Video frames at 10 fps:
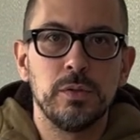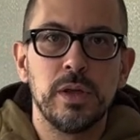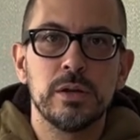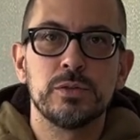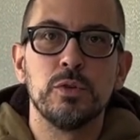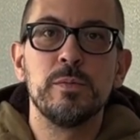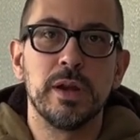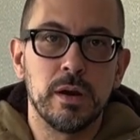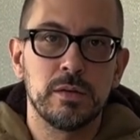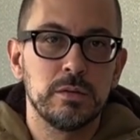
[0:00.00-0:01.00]
there's room
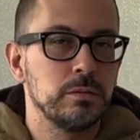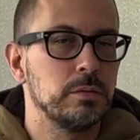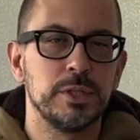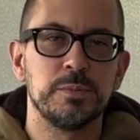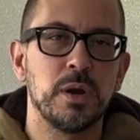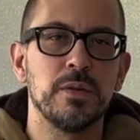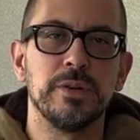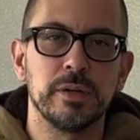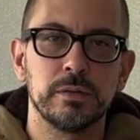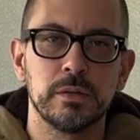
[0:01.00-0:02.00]
here, which is perfect